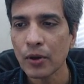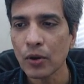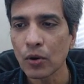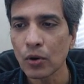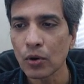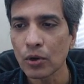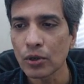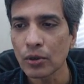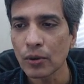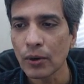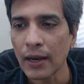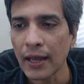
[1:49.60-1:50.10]

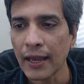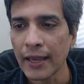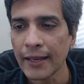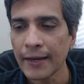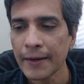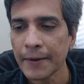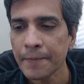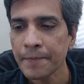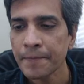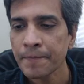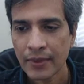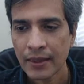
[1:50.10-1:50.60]
go to
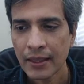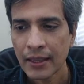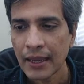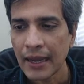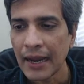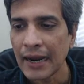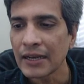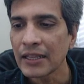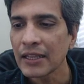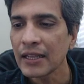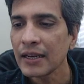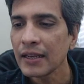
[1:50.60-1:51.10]
line.
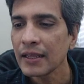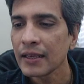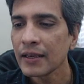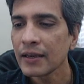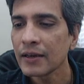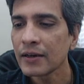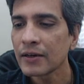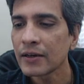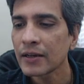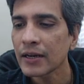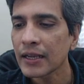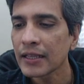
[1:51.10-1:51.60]
And then
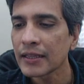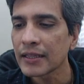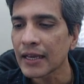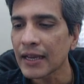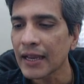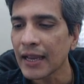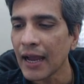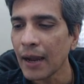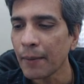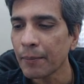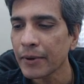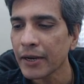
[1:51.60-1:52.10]
here in the
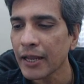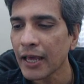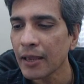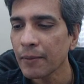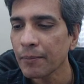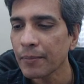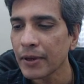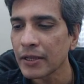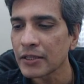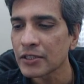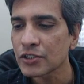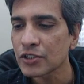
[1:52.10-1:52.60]
cap
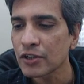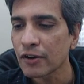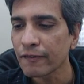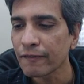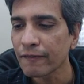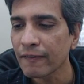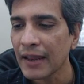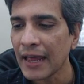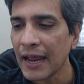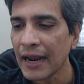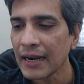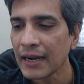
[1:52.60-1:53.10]
type instead of
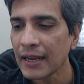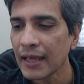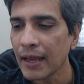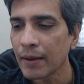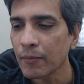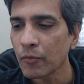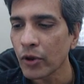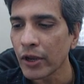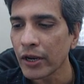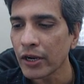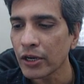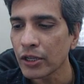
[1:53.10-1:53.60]
flat, I'm
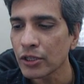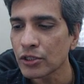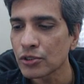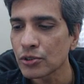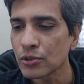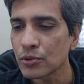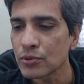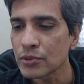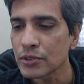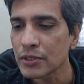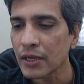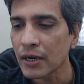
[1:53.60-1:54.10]
going to
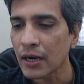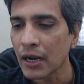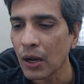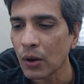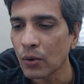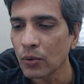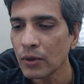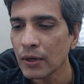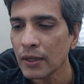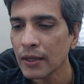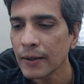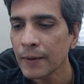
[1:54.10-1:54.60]
choose
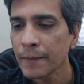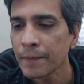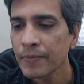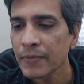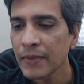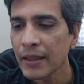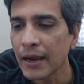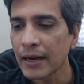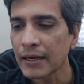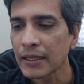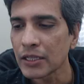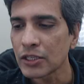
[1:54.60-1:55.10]
round
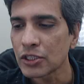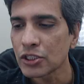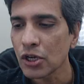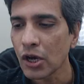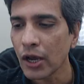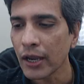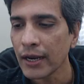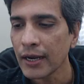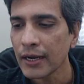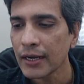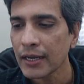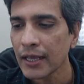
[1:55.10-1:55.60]
and the
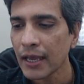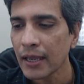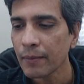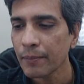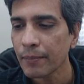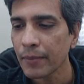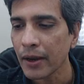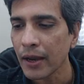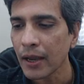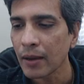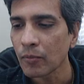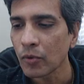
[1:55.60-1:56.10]
join
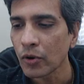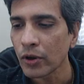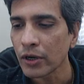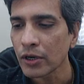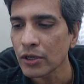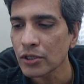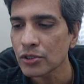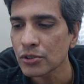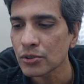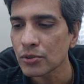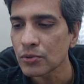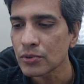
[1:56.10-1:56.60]
type I'm going to
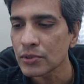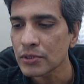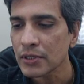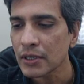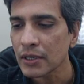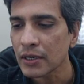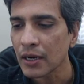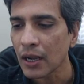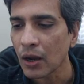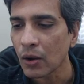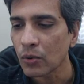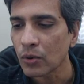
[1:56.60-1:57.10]
choose
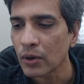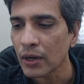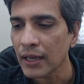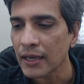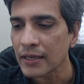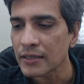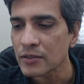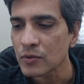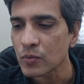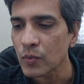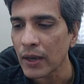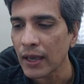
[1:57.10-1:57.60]
round
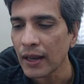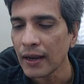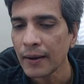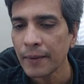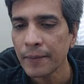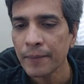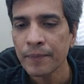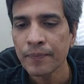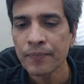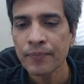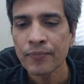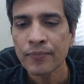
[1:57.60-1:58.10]
as well.
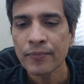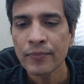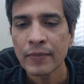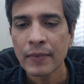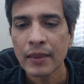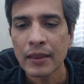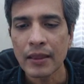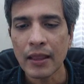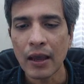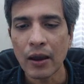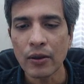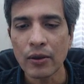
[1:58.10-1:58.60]

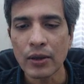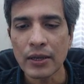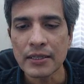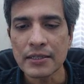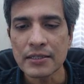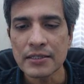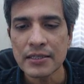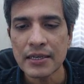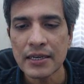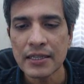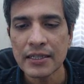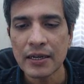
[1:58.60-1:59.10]
Now you can
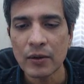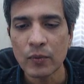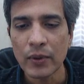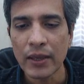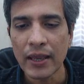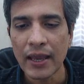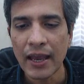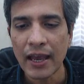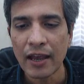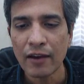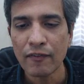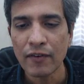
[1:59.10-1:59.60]
see that we
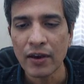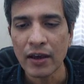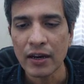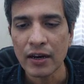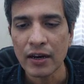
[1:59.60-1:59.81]
have a